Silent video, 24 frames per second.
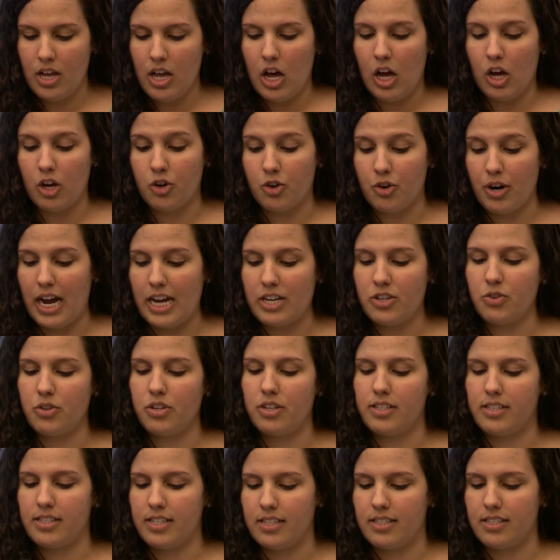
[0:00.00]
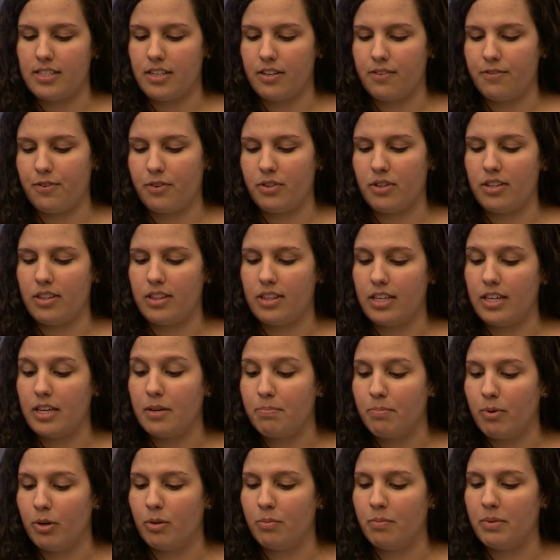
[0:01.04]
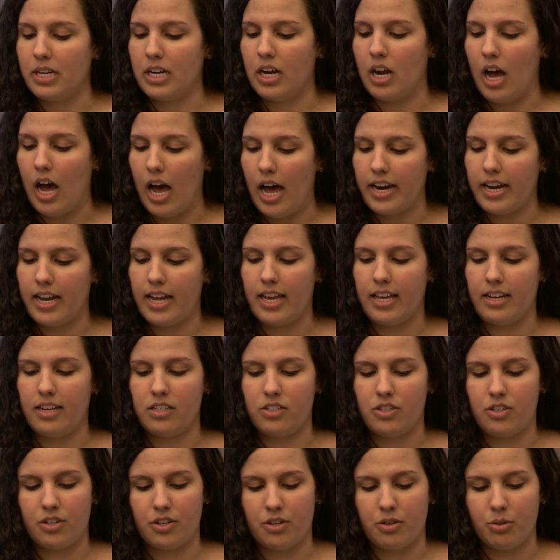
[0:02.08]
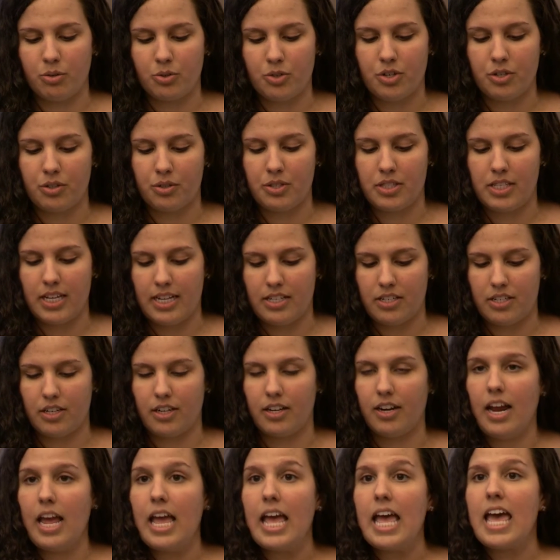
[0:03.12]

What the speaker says: a graduate assistant for the Thea Bowman Ahana and Intercultural Center,